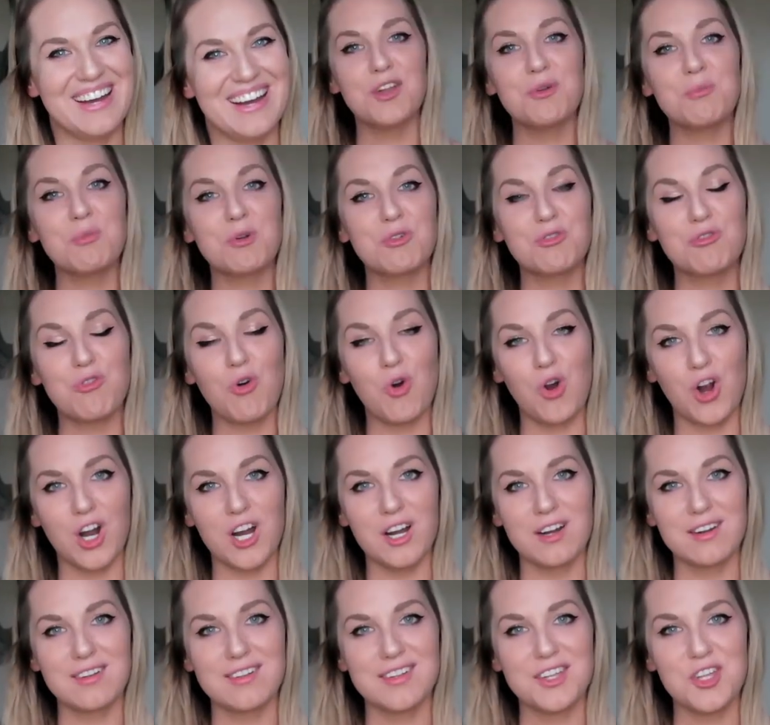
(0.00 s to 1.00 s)
Number
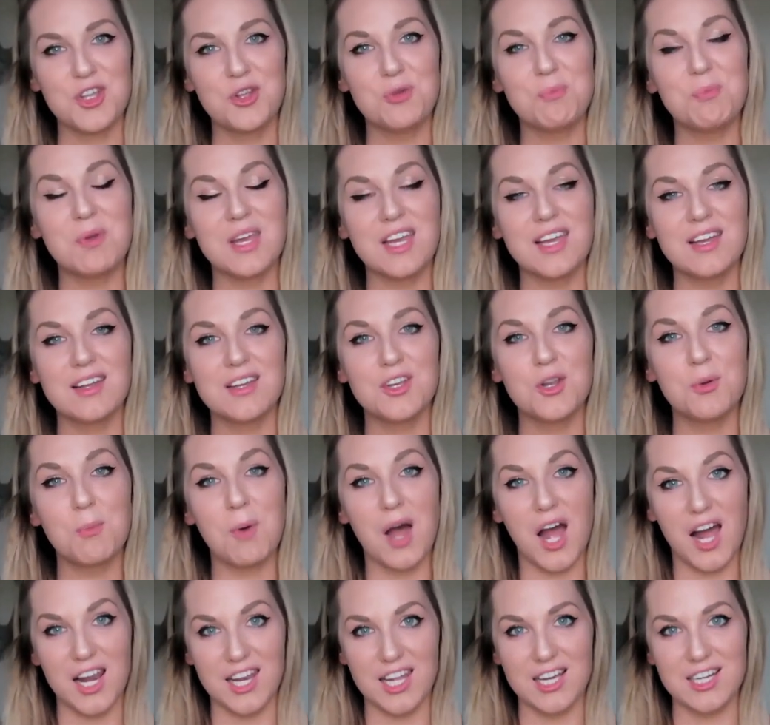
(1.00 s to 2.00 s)
four,
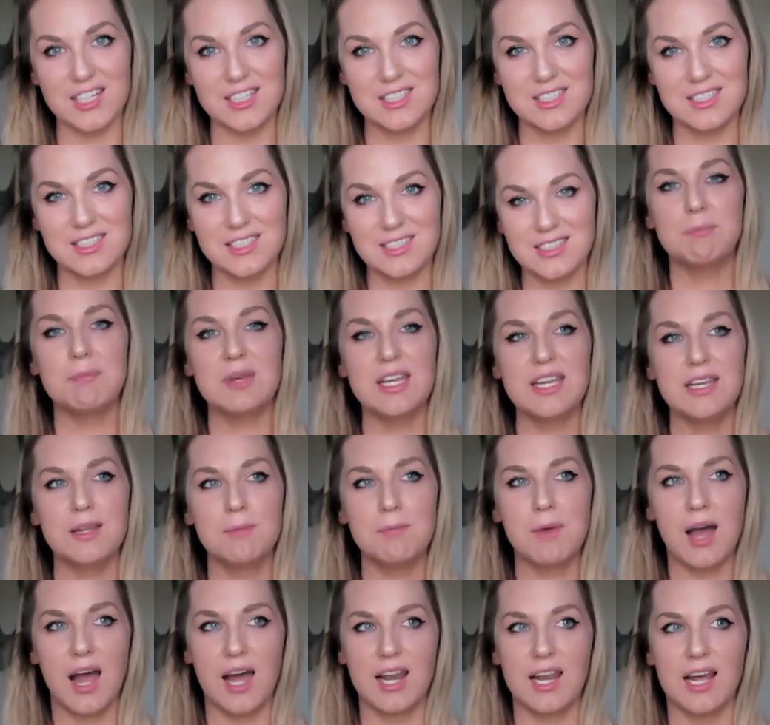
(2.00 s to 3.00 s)
Meala.
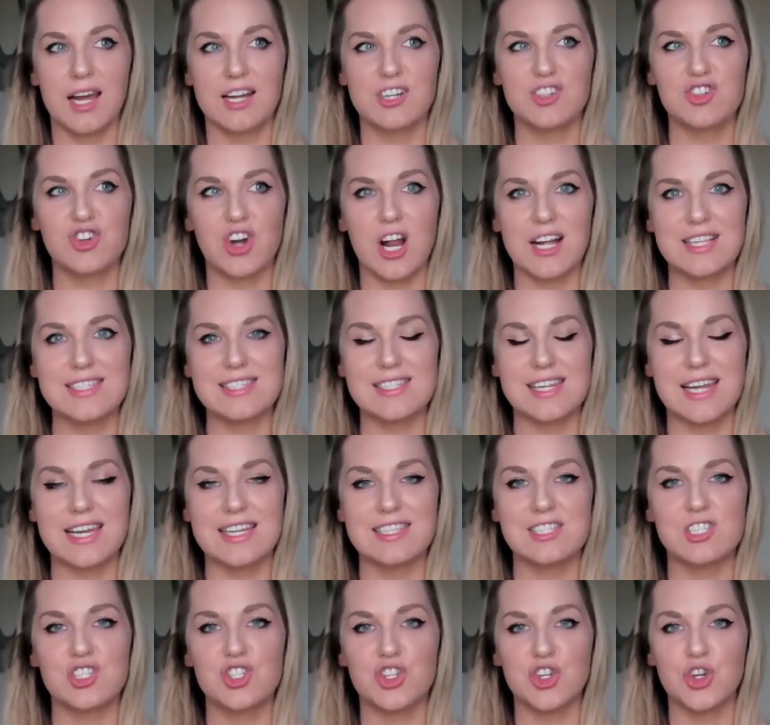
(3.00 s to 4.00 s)
Meala
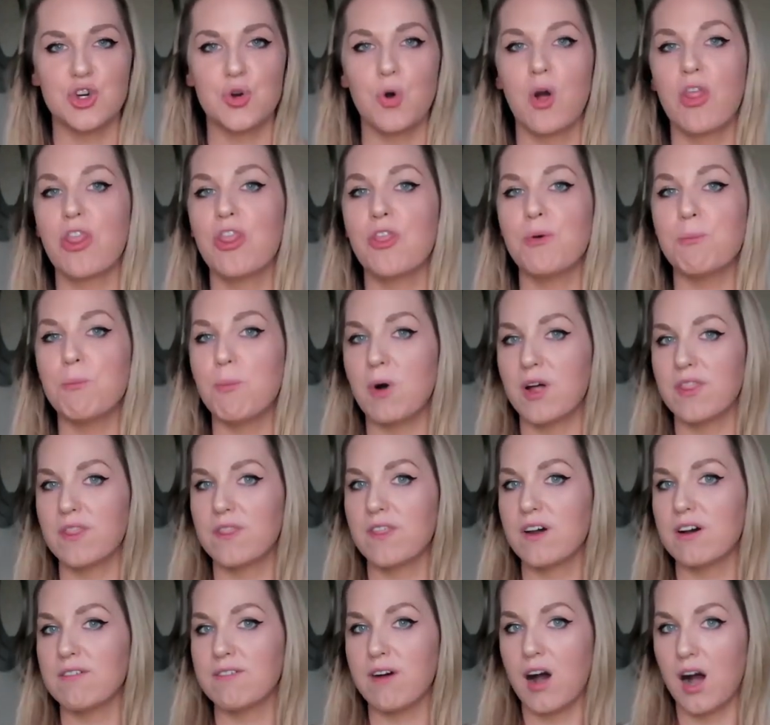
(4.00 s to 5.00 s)
translates to the
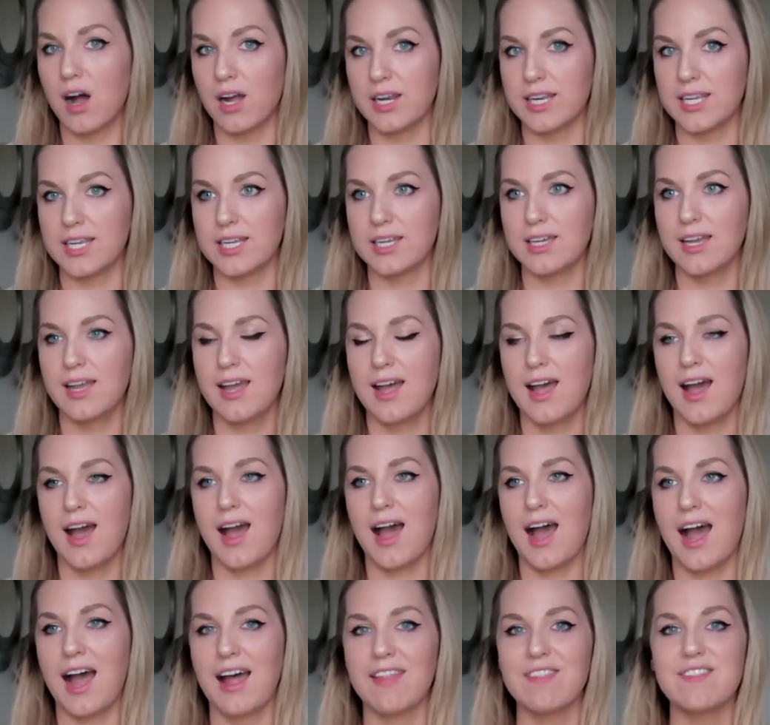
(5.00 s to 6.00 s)
month of honey,
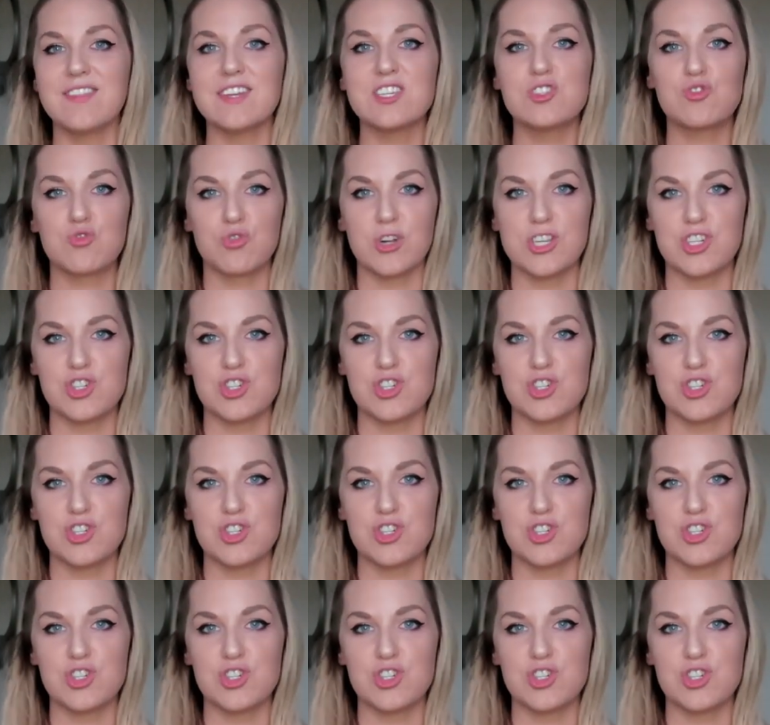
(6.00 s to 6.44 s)
and this